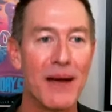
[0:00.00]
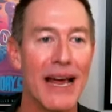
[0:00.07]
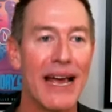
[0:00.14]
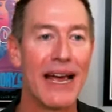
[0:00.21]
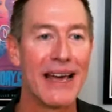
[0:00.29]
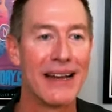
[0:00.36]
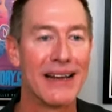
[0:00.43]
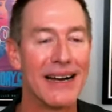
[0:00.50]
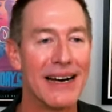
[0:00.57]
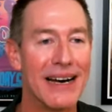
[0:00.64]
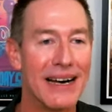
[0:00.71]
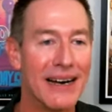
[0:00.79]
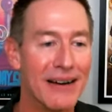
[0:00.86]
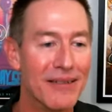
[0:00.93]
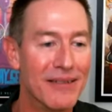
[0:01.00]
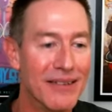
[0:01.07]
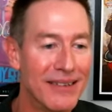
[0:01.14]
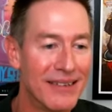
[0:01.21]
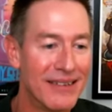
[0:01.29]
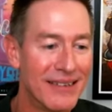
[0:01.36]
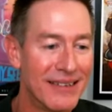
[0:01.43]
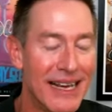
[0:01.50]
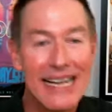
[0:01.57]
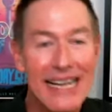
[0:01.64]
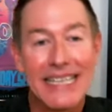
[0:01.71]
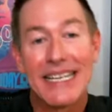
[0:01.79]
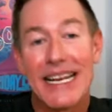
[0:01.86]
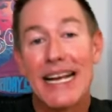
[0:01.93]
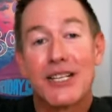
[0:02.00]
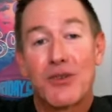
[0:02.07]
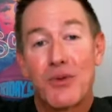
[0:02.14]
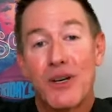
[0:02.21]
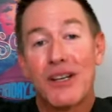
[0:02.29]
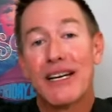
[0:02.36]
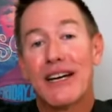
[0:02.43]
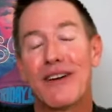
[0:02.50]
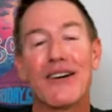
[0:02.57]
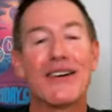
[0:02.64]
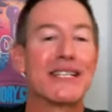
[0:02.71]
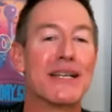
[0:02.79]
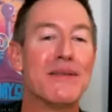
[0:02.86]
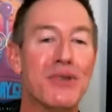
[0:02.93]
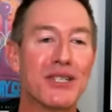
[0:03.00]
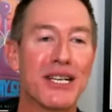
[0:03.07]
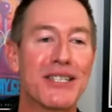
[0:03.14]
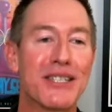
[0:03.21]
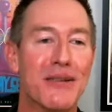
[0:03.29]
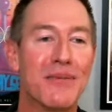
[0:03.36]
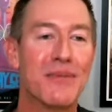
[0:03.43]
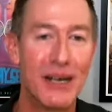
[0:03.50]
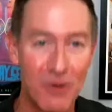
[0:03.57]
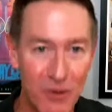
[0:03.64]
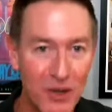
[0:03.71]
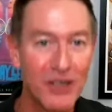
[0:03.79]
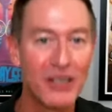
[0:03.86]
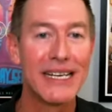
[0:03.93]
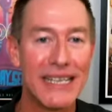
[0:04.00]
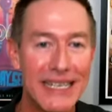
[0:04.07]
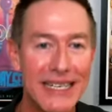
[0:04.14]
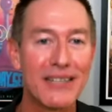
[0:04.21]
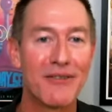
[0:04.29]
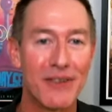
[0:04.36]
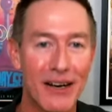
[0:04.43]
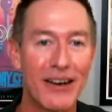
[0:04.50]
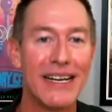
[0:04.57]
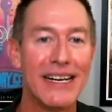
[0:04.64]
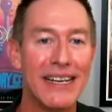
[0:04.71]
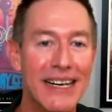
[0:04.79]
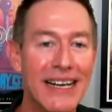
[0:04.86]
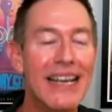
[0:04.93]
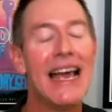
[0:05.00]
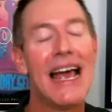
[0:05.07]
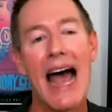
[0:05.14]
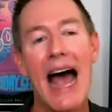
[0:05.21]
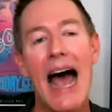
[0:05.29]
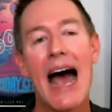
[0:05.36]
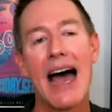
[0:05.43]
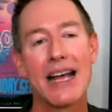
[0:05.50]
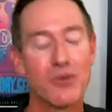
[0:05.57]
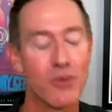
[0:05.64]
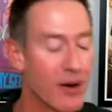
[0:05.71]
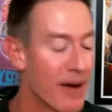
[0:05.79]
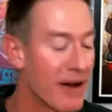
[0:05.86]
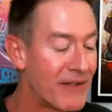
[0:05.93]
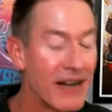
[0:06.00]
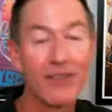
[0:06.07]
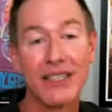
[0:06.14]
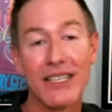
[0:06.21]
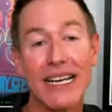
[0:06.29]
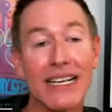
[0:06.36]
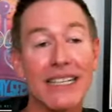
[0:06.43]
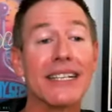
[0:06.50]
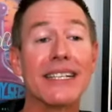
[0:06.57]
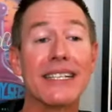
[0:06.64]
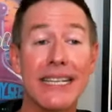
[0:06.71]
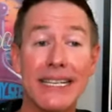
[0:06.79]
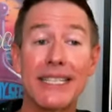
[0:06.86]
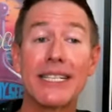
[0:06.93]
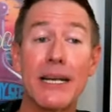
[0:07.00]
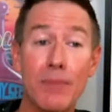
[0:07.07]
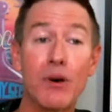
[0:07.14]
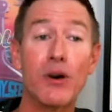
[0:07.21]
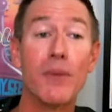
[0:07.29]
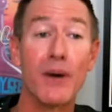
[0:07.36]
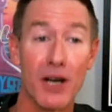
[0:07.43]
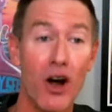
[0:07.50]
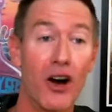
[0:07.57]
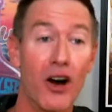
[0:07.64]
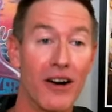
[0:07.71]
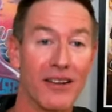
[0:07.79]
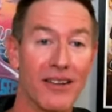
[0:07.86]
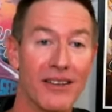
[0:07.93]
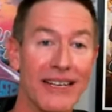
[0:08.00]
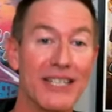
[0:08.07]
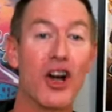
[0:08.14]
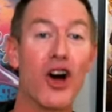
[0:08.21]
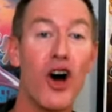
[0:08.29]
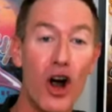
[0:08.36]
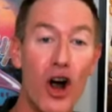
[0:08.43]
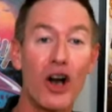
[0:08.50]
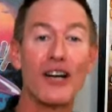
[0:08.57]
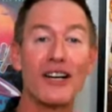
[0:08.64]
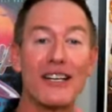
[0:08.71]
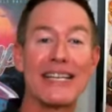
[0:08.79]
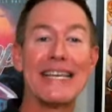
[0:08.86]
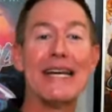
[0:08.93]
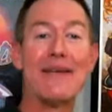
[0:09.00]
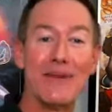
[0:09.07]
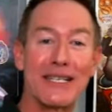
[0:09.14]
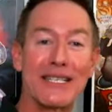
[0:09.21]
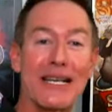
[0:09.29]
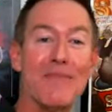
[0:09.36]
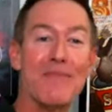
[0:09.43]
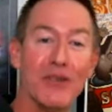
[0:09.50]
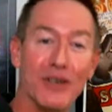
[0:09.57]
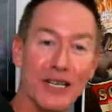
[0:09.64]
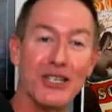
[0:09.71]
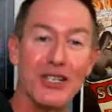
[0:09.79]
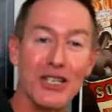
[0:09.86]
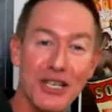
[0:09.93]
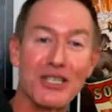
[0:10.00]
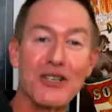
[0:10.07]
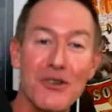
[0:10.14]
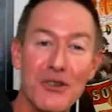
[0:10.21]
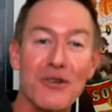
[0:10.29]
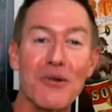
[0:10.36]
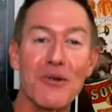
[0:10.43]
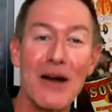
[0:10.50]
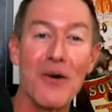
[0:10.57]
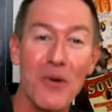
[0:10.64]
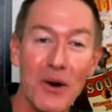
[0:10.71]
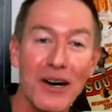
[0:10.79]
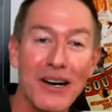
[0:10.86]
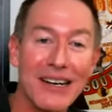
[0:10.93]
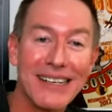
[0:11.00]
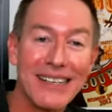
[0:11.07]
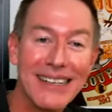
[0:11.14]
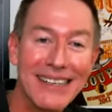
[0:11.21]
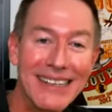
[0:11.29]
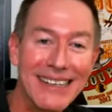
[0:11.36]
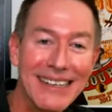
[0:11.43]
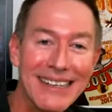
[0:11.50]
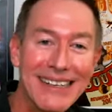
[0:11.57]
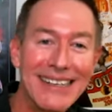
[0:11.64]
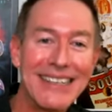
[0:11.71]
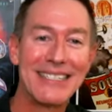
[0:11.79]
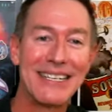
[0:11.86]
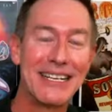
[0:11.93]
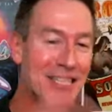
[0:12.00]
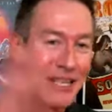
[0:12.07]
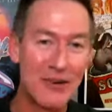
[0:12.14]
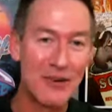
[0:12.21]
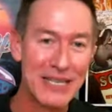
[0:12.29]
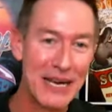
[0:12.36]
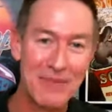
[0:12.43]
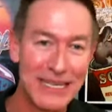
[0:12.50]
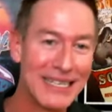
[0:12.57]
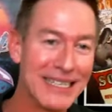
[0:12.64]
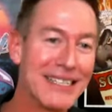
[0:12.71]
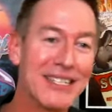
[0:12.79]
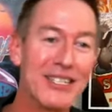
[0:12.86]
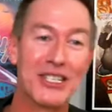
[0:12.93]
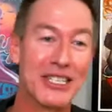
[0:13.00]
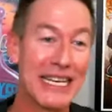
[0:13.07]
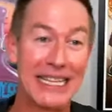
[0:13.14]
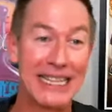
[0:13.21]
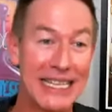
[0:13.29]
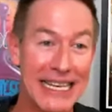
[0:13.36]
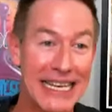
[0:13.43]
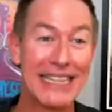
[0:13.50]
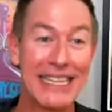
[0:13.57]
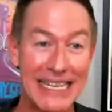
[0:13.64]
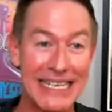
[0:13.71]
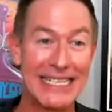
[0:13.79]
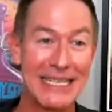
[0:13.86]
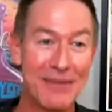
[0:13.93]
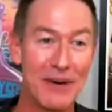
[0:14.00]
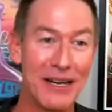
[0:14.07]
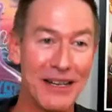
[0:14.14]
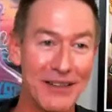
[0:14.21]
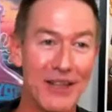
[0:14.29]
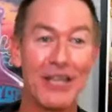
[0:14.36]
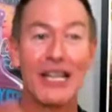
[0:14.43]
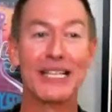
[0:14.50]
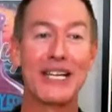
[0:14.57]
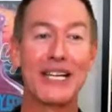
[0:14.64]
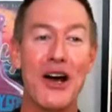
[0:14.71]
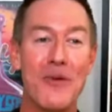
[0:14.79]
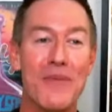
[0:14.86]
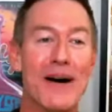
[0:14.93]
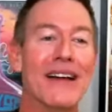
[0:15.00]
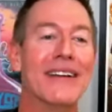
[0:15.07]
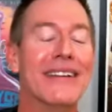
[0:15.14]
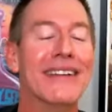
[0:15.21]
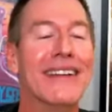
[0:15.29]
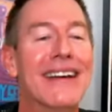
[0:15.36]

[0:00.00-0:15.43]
And it's really a very simple system. It really is it's one of my favorite things. It's simple, but hard. It's hard to keep it simple and just do the right work, because it's so tempting to just hit the easy button, the let's go button.